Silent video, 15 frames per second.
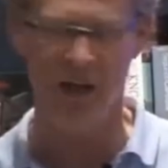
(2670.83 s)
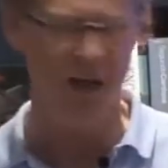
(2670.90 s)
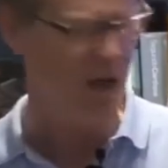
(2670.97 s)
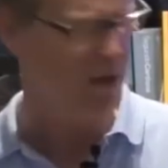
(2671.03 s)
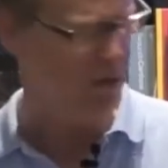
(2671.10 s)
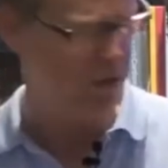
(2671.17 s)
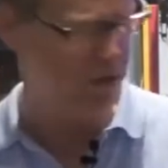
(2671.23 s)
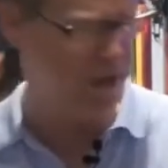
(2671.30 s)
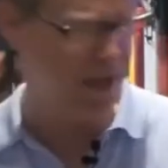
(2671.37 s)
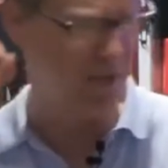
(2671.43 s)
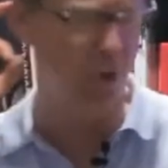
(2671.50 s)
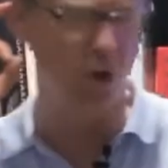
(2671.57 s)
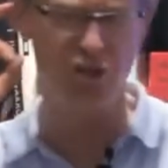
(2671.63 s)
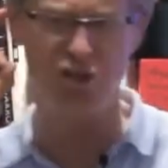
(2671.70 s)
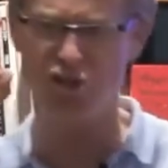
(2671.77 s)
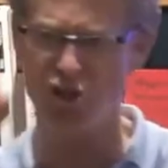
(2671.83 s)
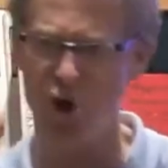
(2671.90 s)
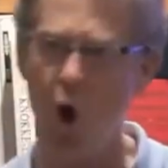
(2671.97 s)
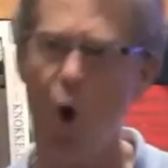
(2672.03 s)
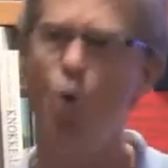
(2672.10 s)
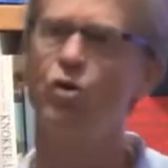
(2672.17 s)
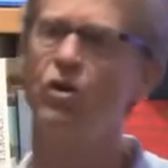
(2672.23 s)
The thing looks
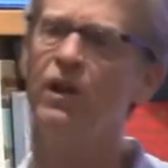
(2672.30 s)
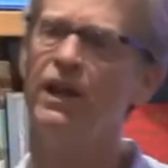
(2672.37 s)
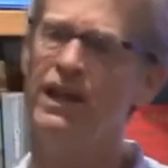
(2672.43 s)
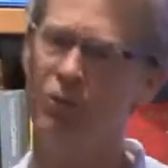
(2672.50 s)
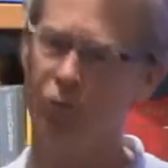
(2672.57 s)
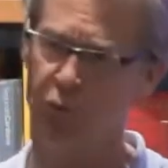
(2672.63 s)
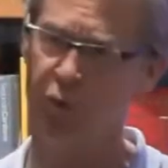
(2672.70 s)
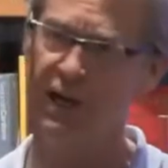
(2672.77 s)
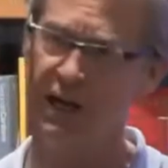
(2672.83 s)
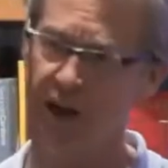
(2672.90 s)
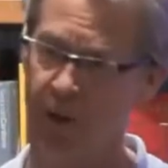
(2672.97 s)
totally real.